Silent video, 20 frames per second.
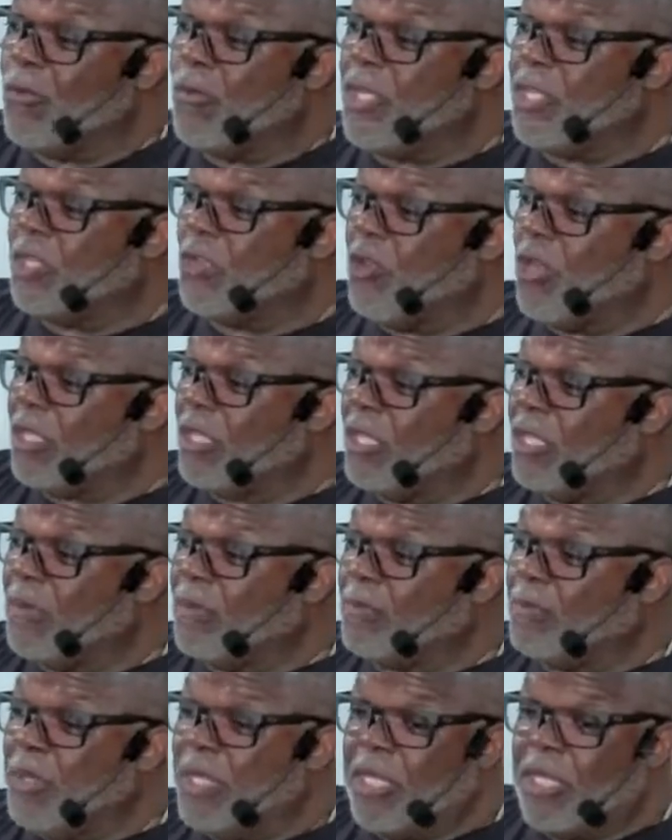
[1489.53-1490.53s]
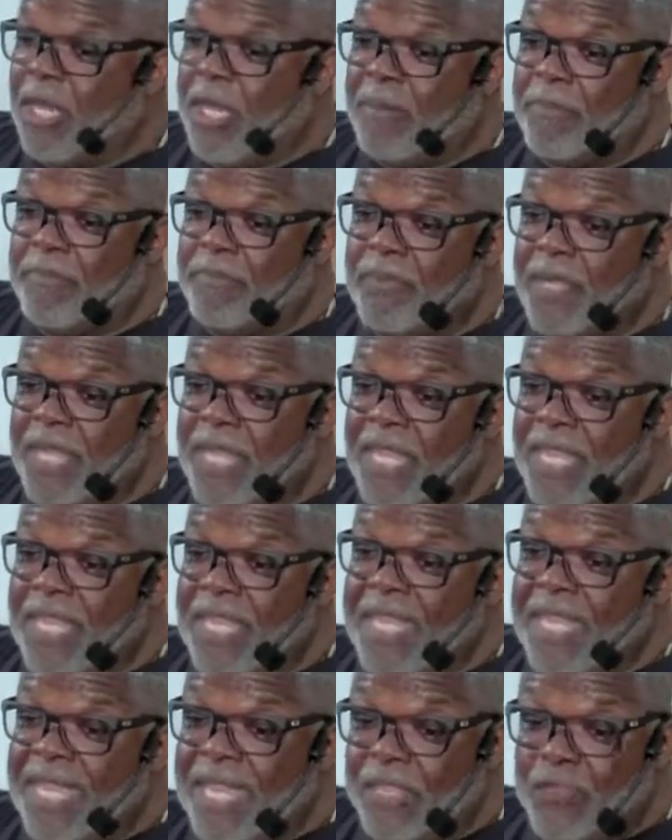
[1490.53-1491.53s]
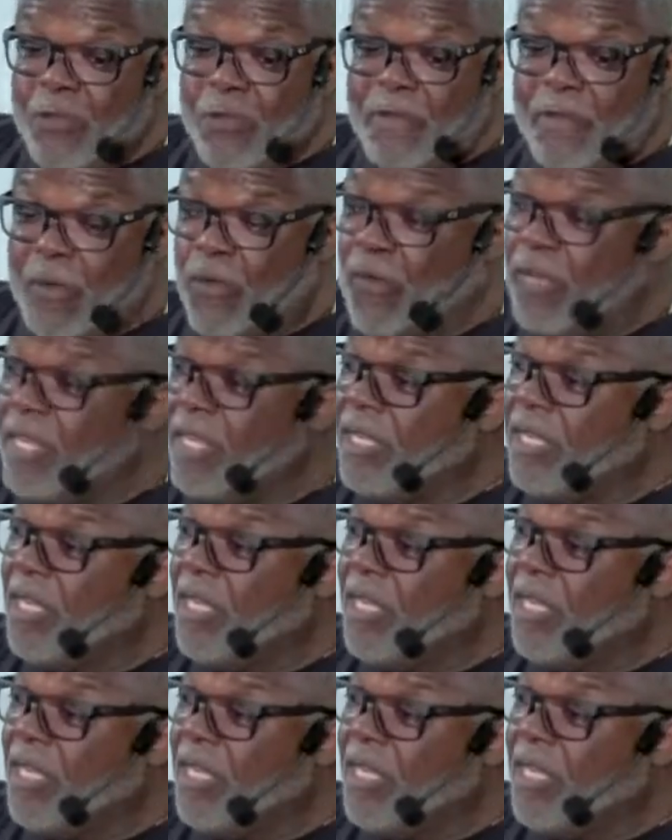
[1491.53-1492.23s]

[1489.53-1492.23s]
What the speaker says: we start to become introverted,